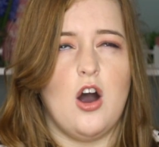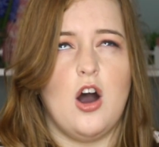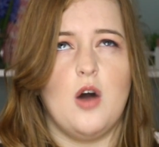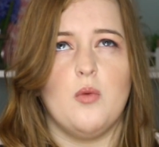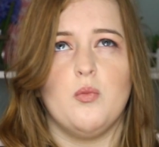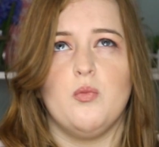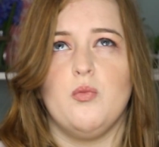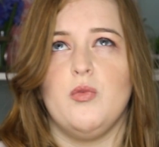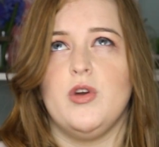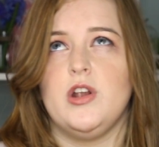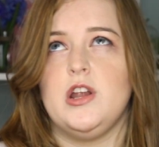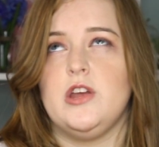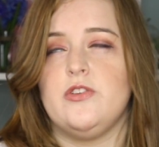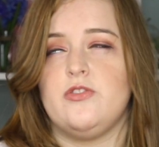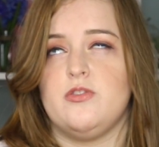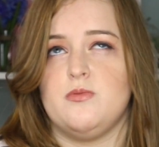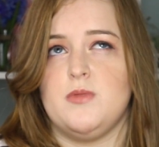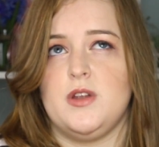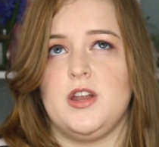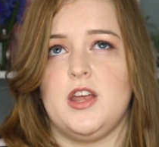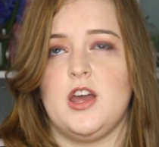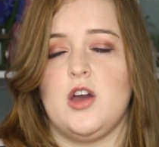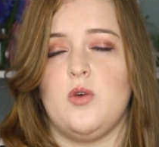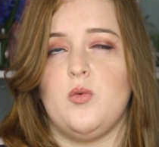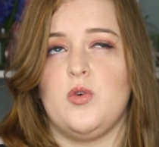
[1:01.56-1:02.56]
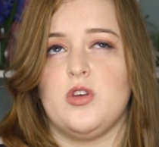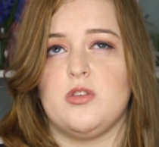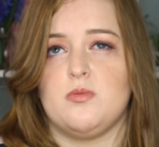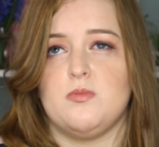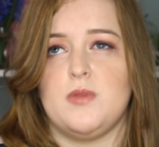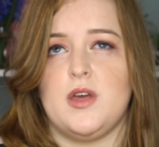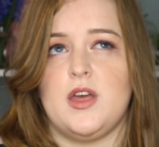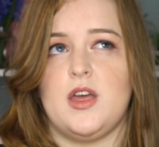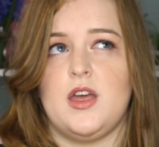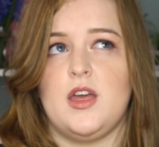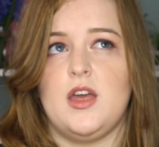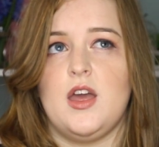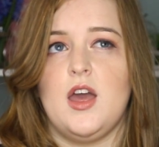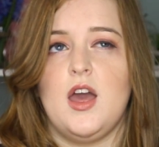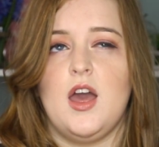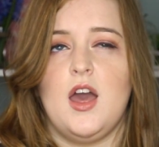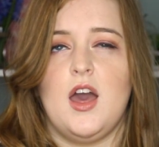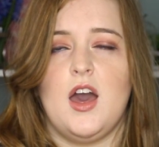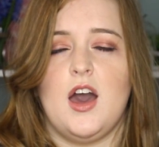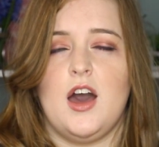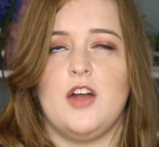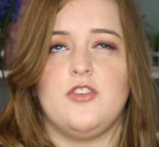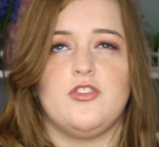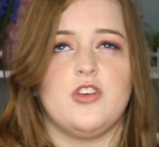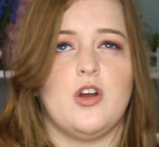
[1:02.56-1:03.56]
aren't really familiar with me
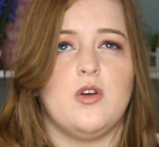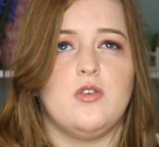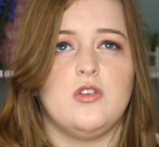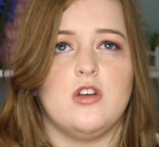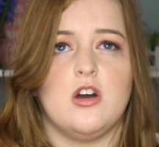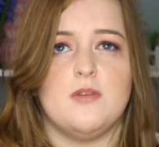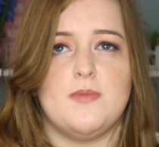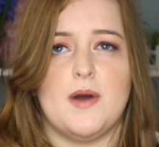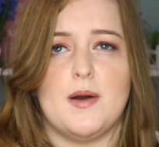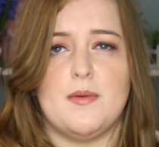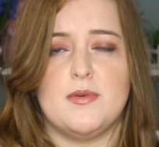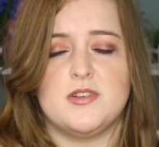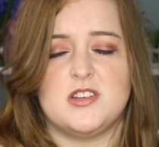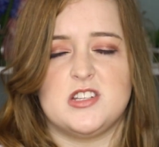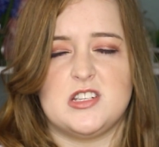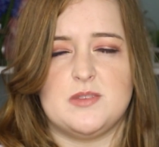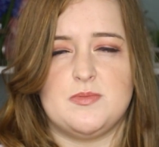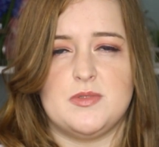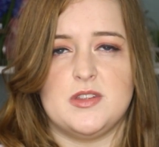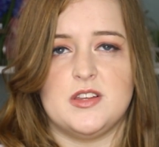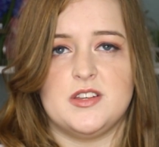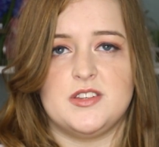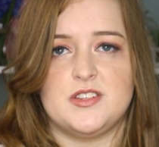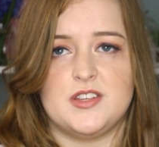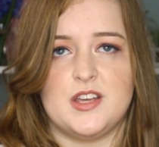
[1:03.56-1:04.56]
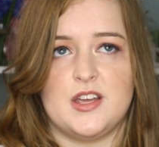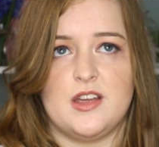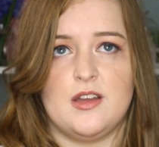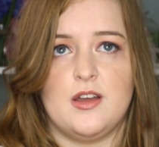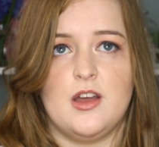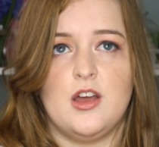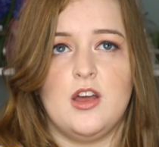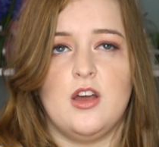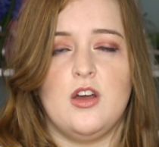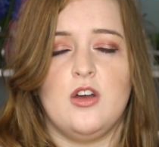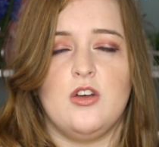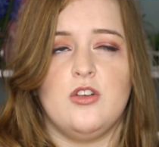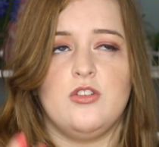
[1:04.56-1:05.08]
and don't know about my disability.